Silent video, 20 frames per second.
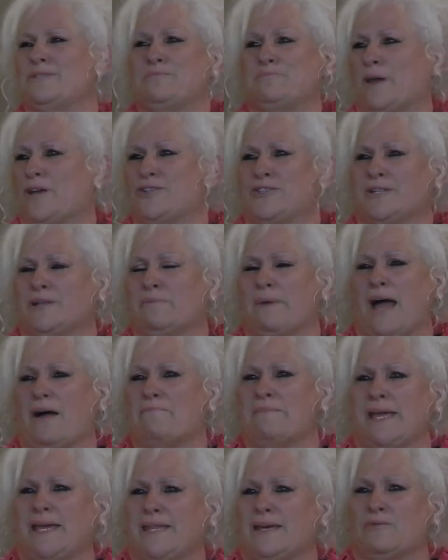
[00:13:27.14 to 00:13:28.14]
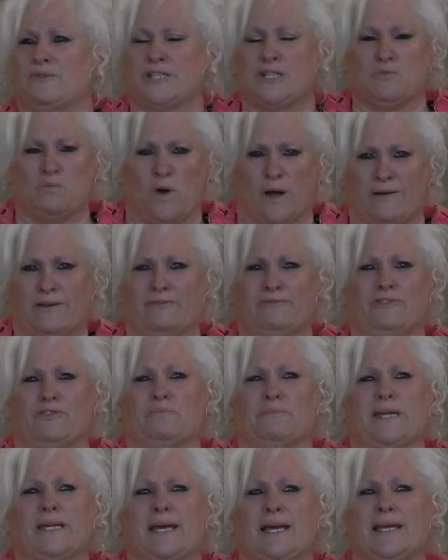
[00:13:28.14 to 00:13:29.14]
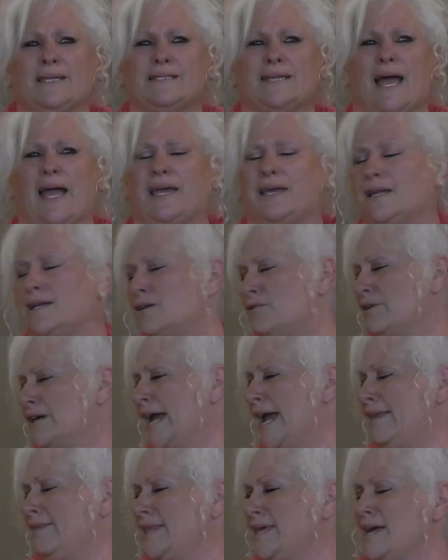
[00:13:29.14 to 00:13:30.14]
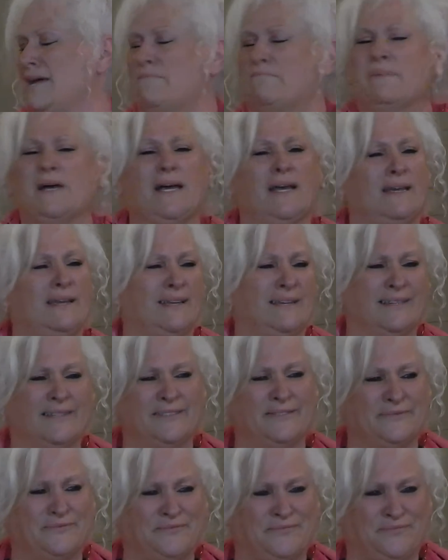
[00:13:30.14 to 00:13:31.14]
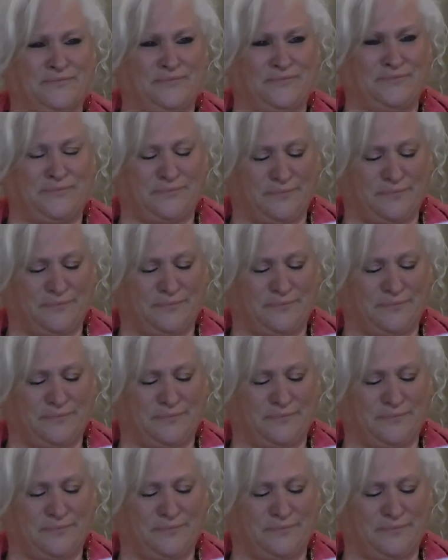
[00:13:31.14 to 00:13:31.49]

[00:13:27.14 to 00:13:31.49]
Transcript: And there had to be something special about me that was wonderful because I could create them.